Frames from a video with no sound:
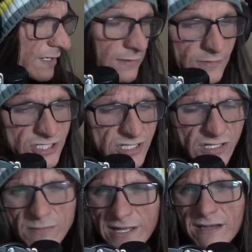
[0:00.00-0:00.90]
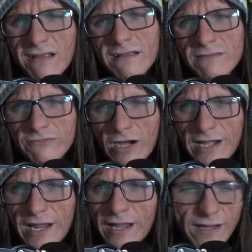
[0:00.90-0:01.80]
which is a little bit
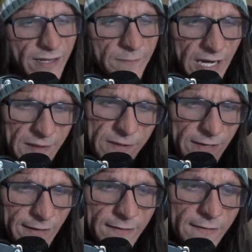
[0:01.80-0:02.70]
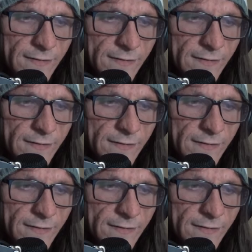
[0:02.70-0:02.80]
frightening, in my opinion.